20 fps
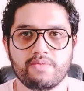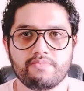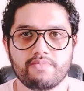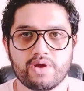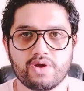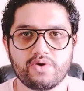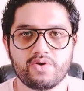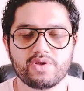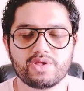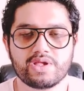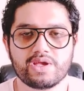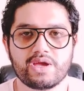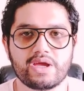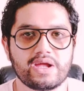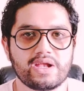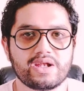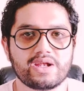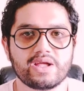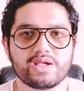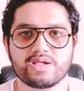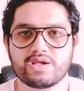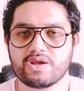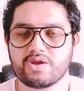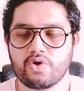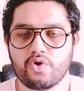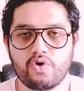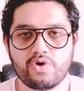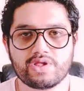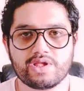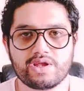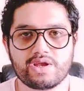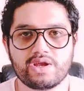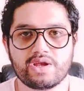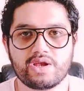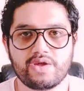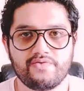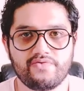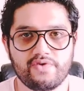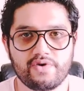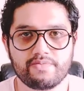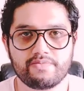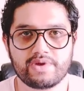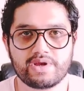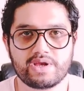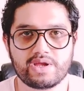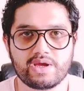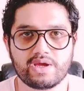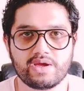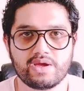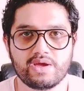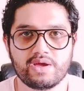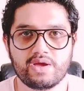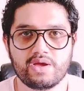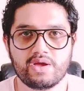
because it doesn't cause any deformity